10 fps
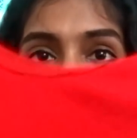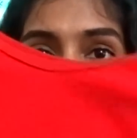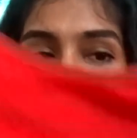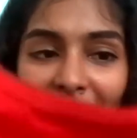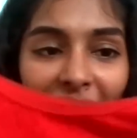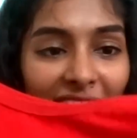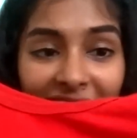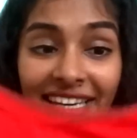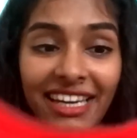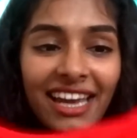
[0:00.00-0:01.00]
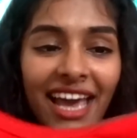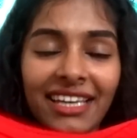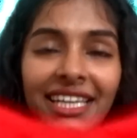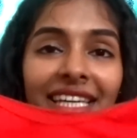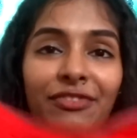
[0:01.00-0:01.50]
I really
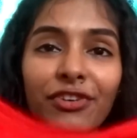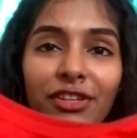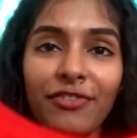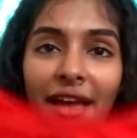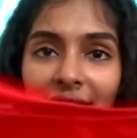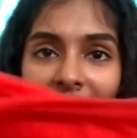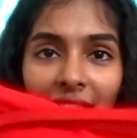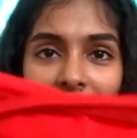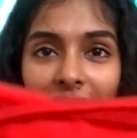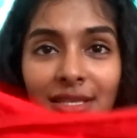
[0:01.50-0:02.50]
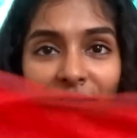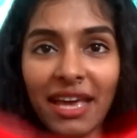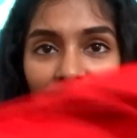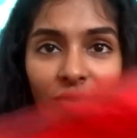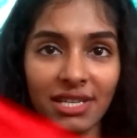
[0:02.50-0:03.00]
like it for the fact that it's
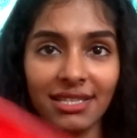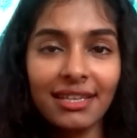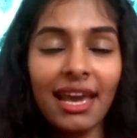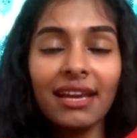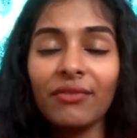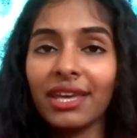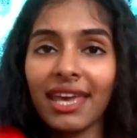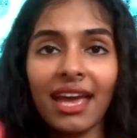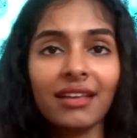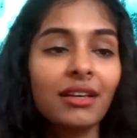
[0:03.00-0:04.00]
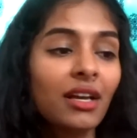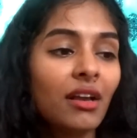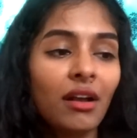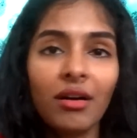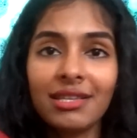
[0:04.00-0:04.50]
very versatile. We can
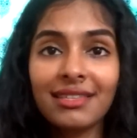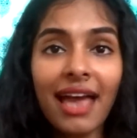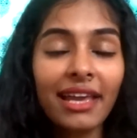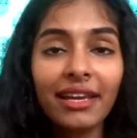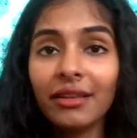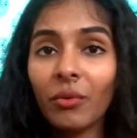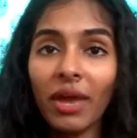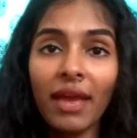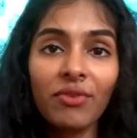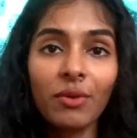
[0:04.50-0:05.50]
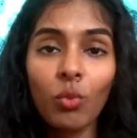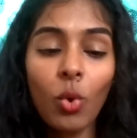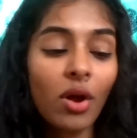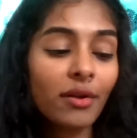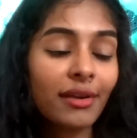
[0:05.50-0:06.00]
style it the way we
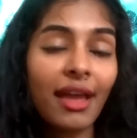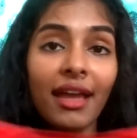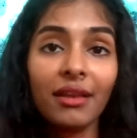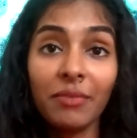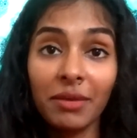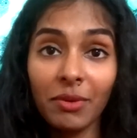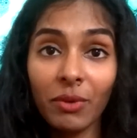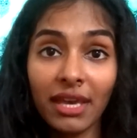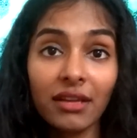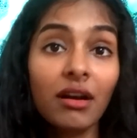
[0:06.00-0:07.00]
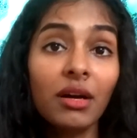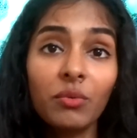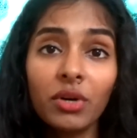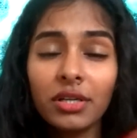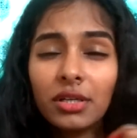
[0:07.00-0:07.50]
want, and maybe we can
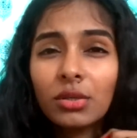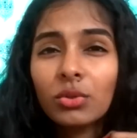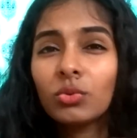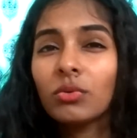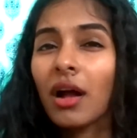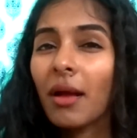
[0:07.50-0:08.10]
convert it to